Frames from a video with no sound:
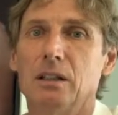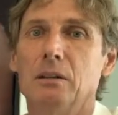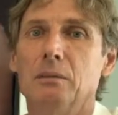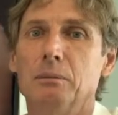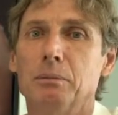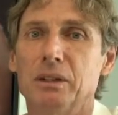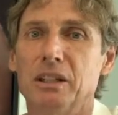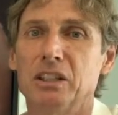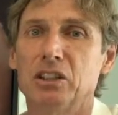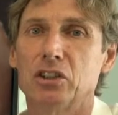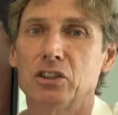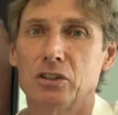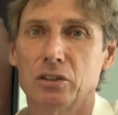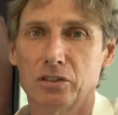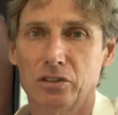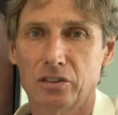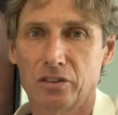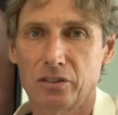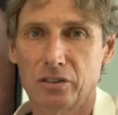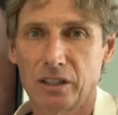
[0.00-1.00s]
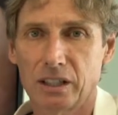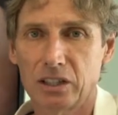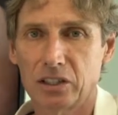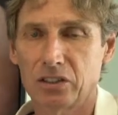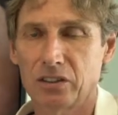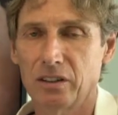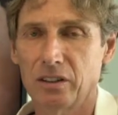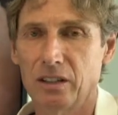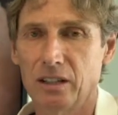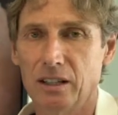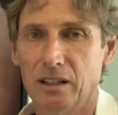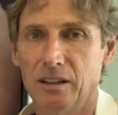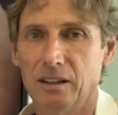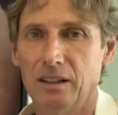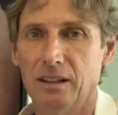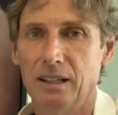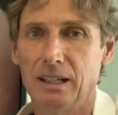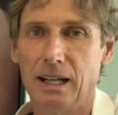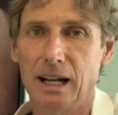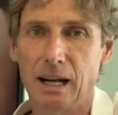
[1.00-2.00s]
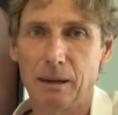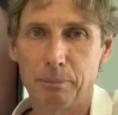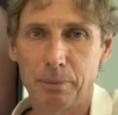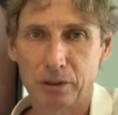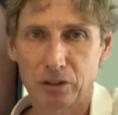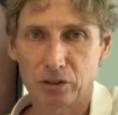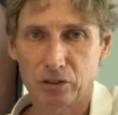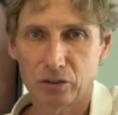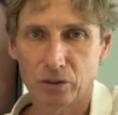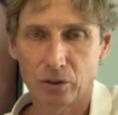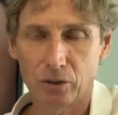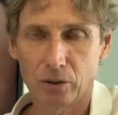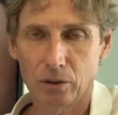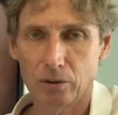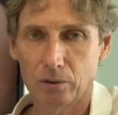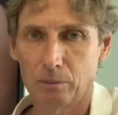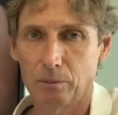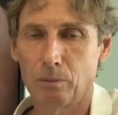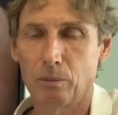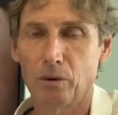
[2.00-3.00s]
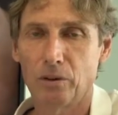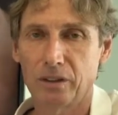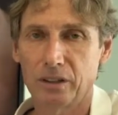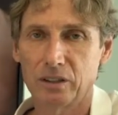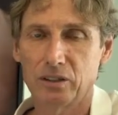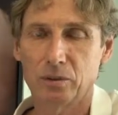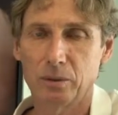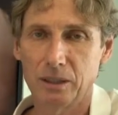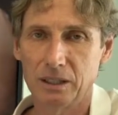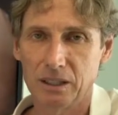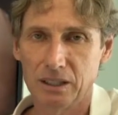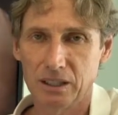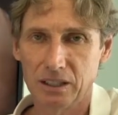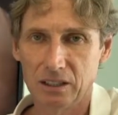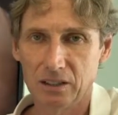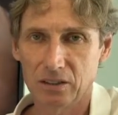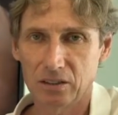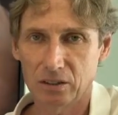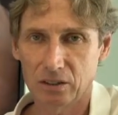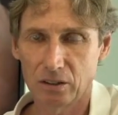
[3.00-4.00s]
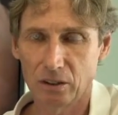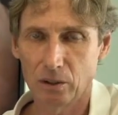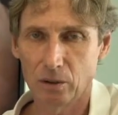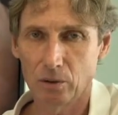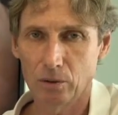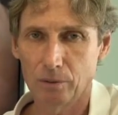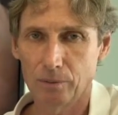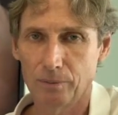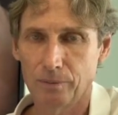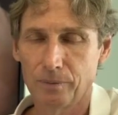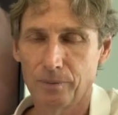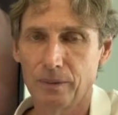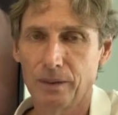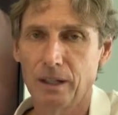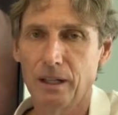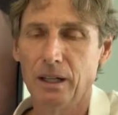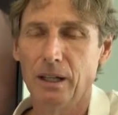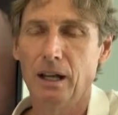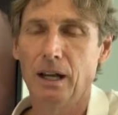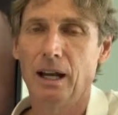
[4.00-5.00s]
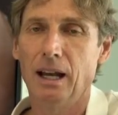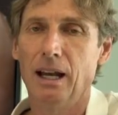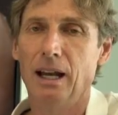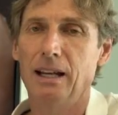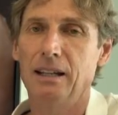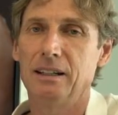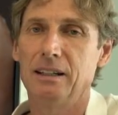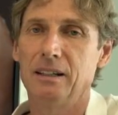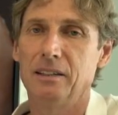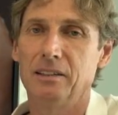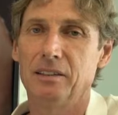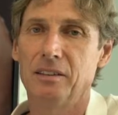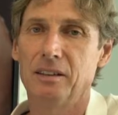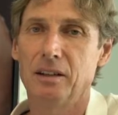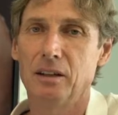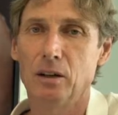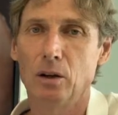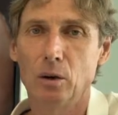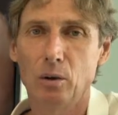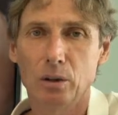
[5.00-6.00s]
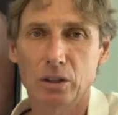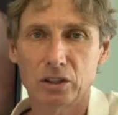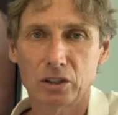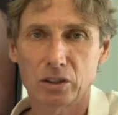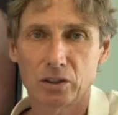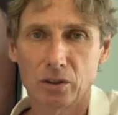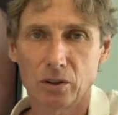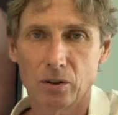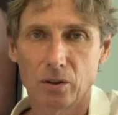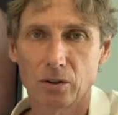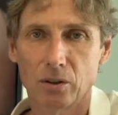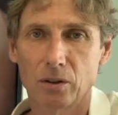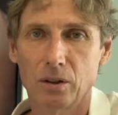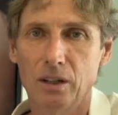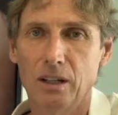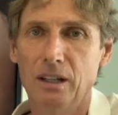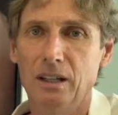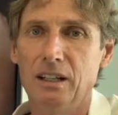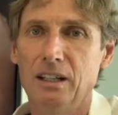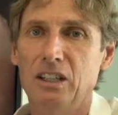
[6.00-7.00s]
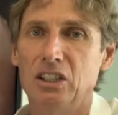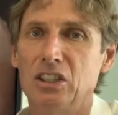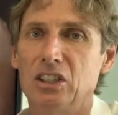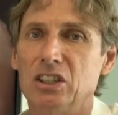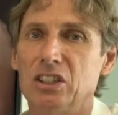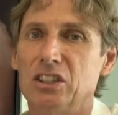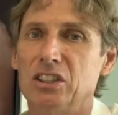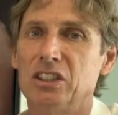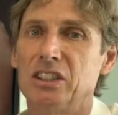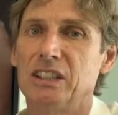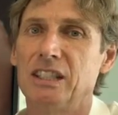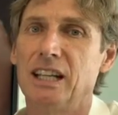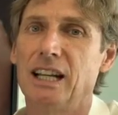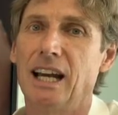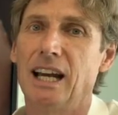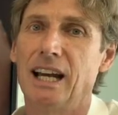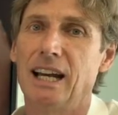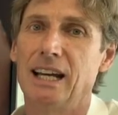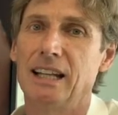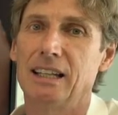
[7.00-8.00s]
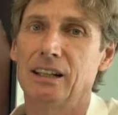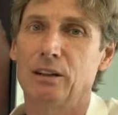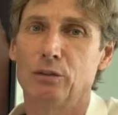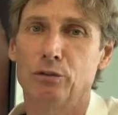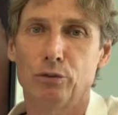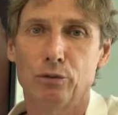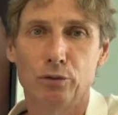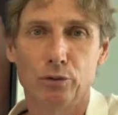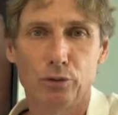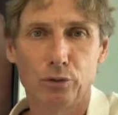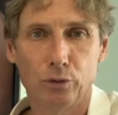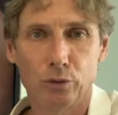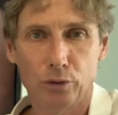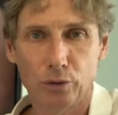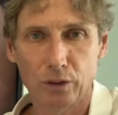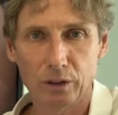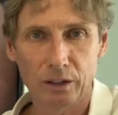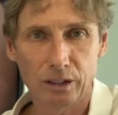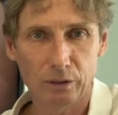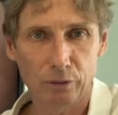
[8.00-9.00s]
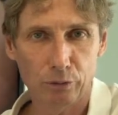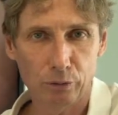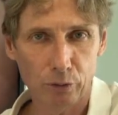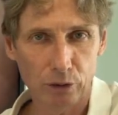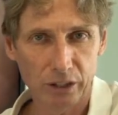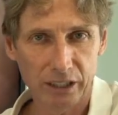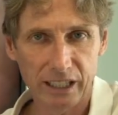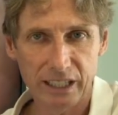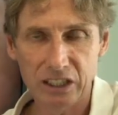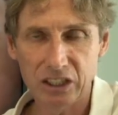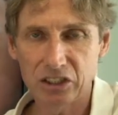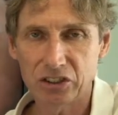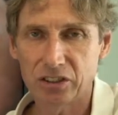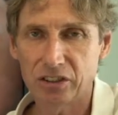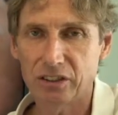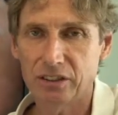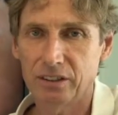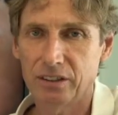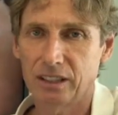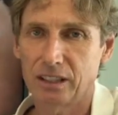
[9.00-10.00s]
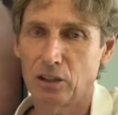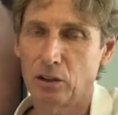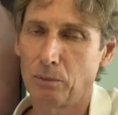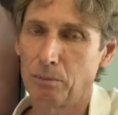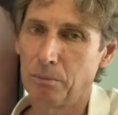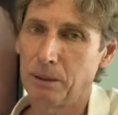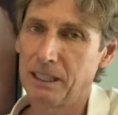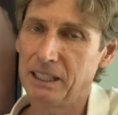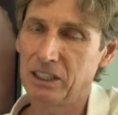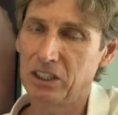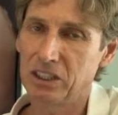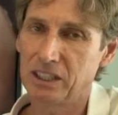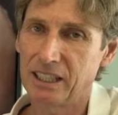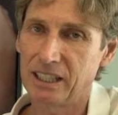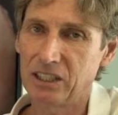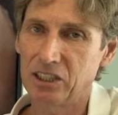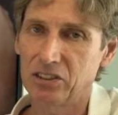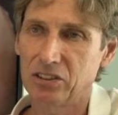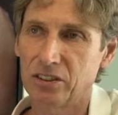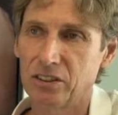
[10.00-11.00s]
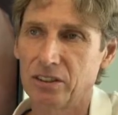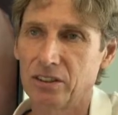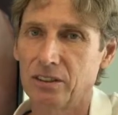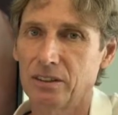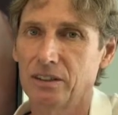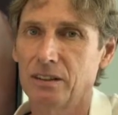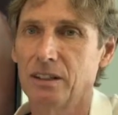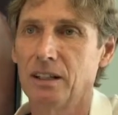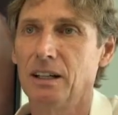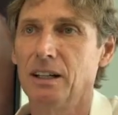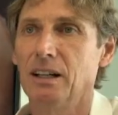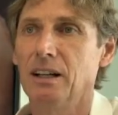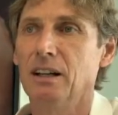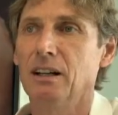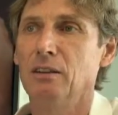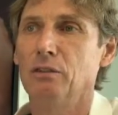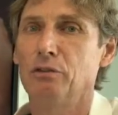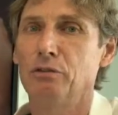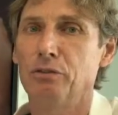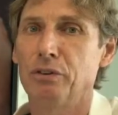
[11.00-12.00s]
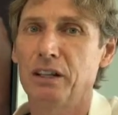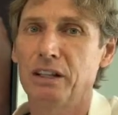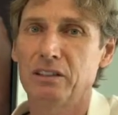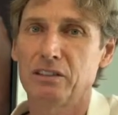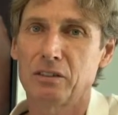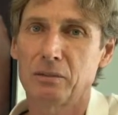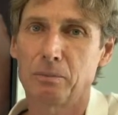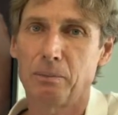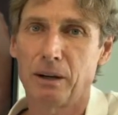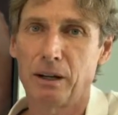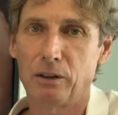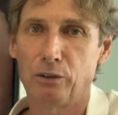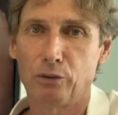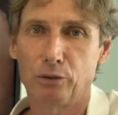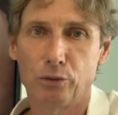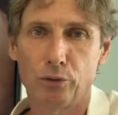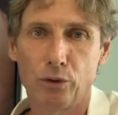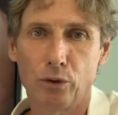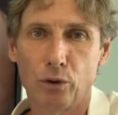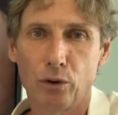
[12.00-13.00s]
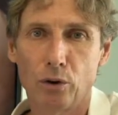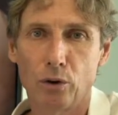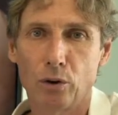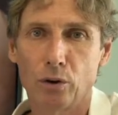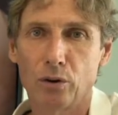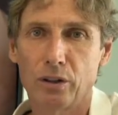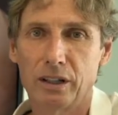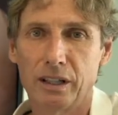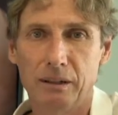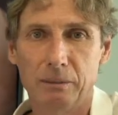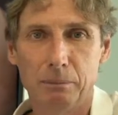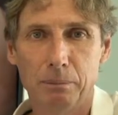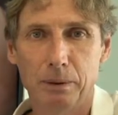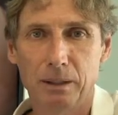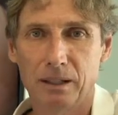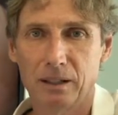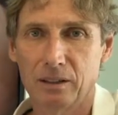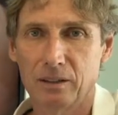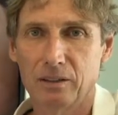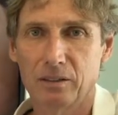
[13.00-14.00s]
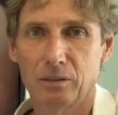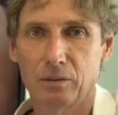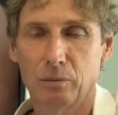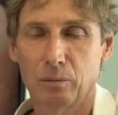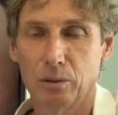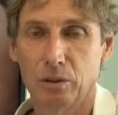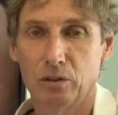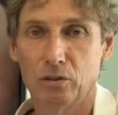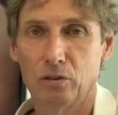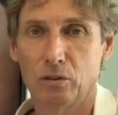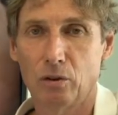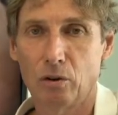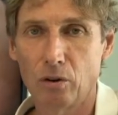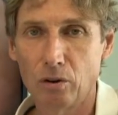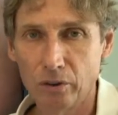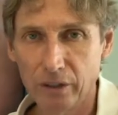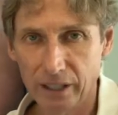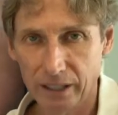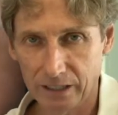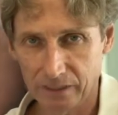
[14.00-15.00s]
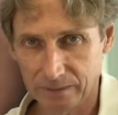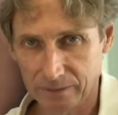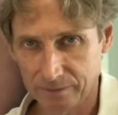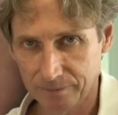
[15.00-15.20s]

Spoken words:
bridge construction in the upper jaw more than 20 years ago, and in the lower jaw she had a full denture, a complete denture, fixed by 4 implants with O-ring